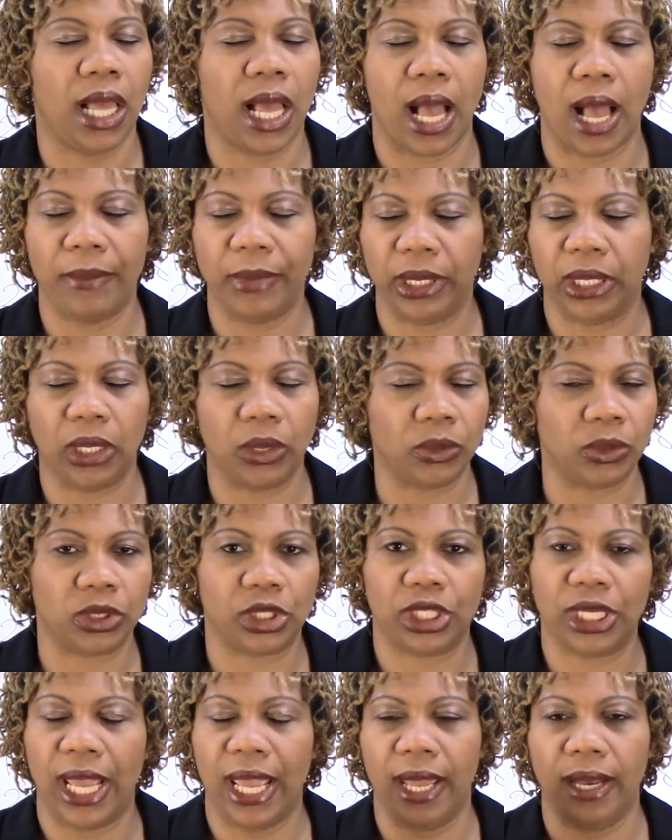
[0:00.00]
I'm a
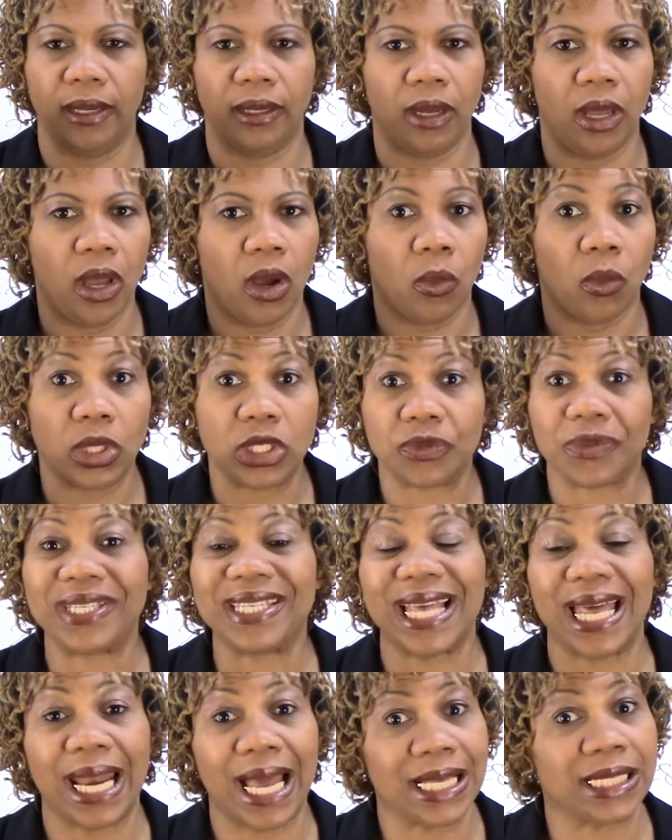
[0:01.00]
coach, and once we
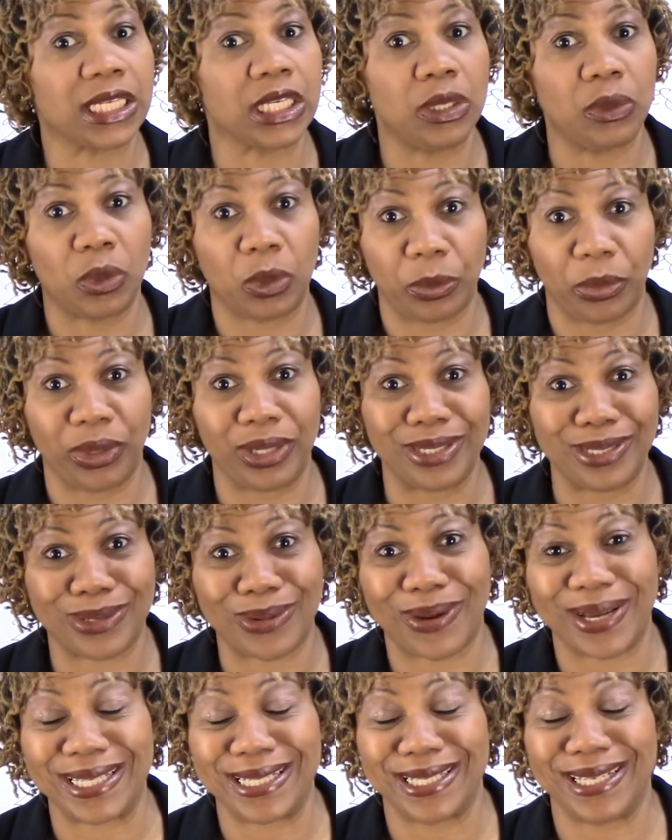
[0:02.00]
start asking our brains
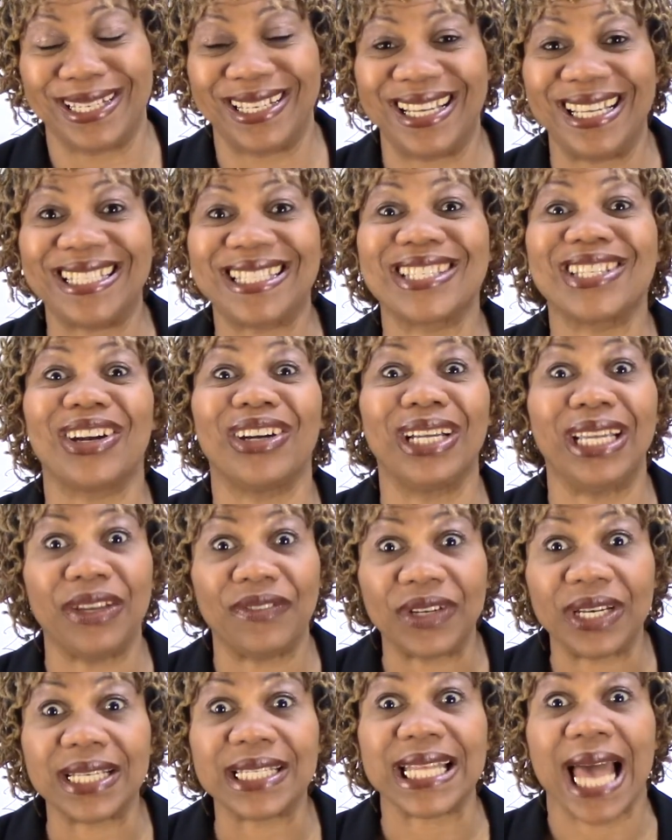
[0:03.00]
question, it starts
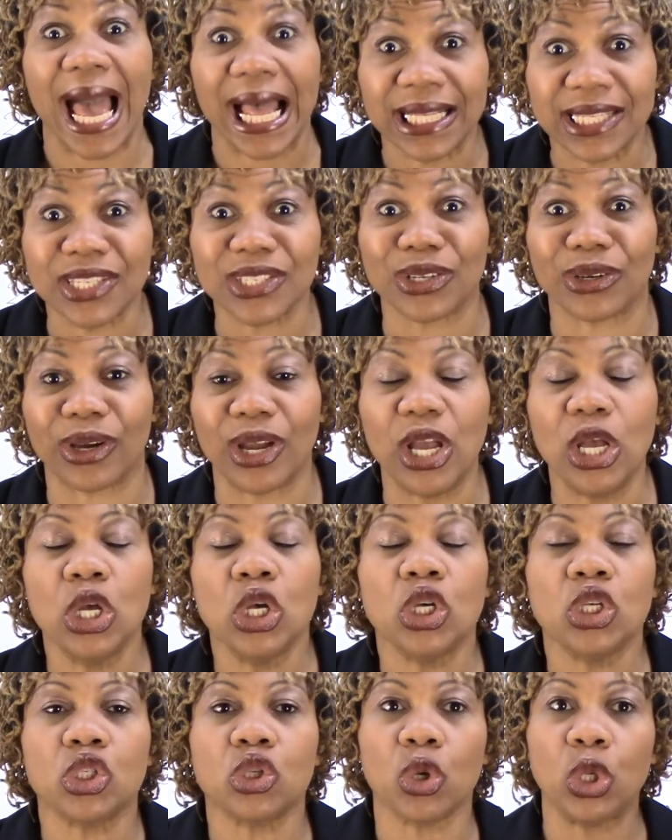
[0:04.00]
giving us answer.
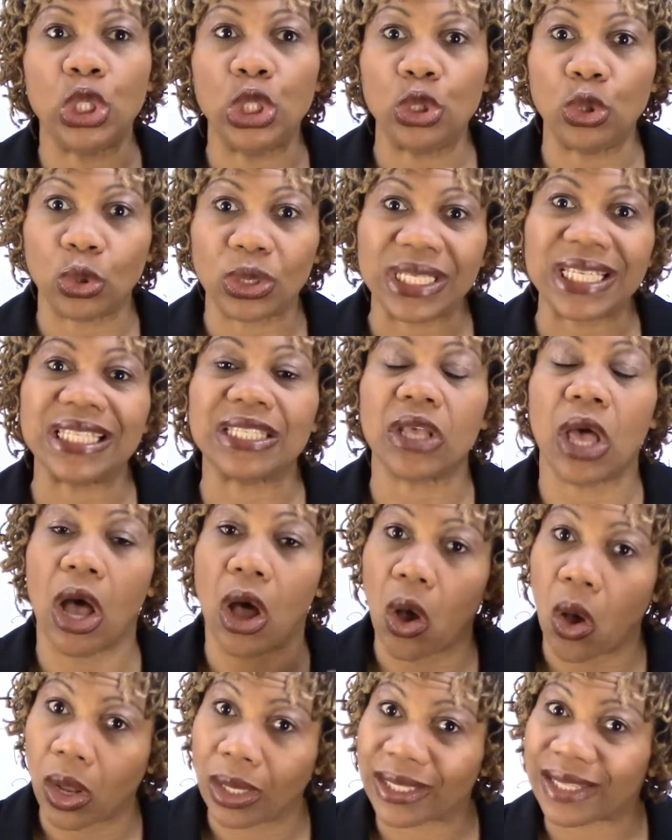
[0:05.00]
So you notice
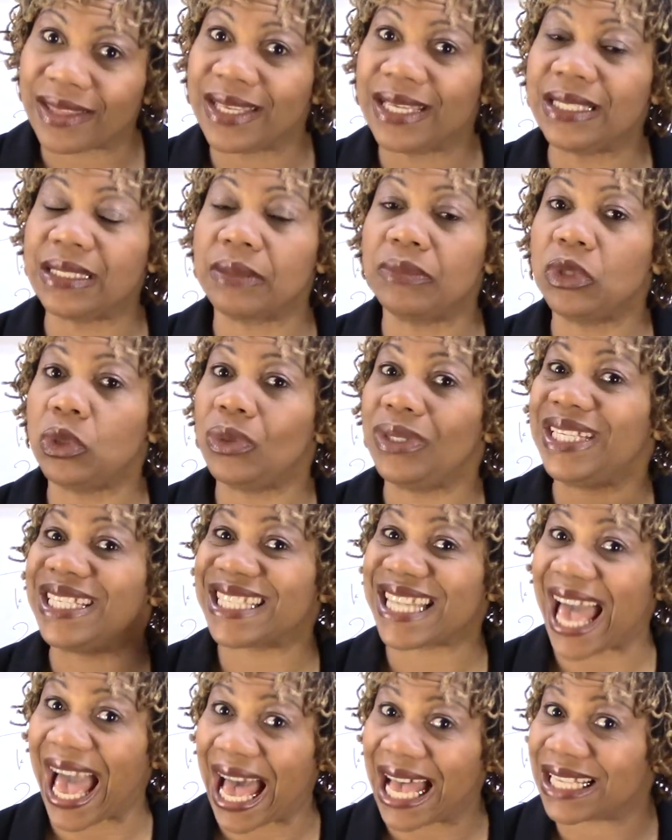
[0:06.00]
all the things I'm doing
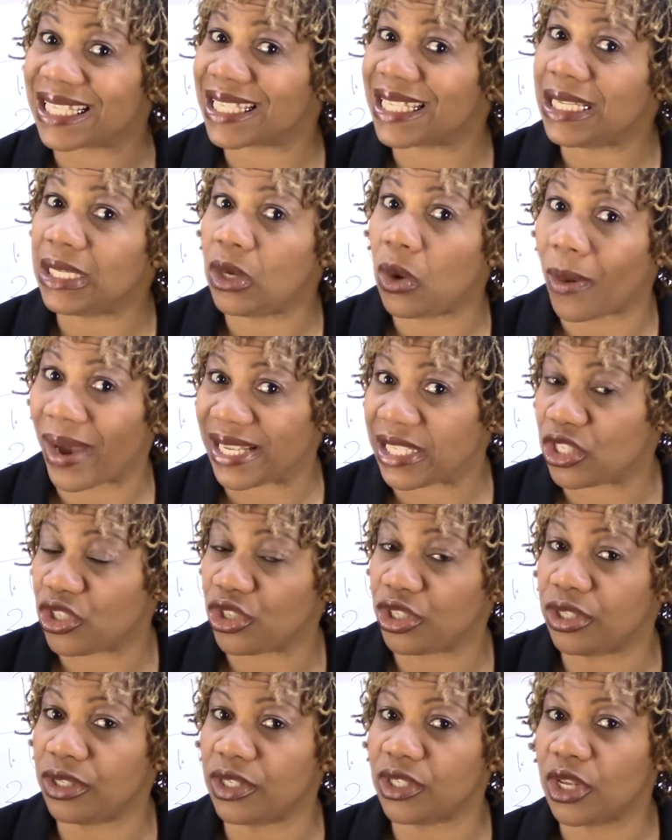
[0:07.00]
is asking
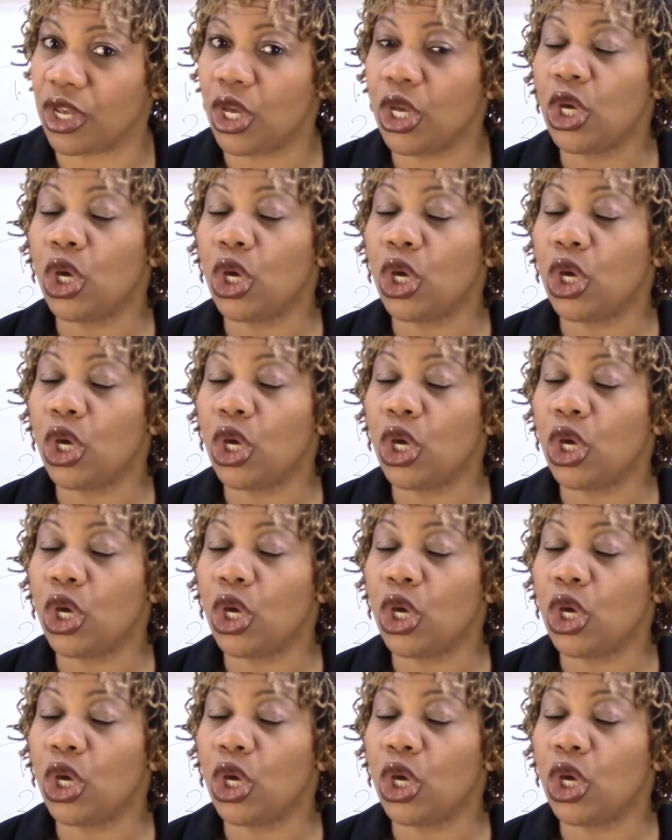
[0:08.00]
questions.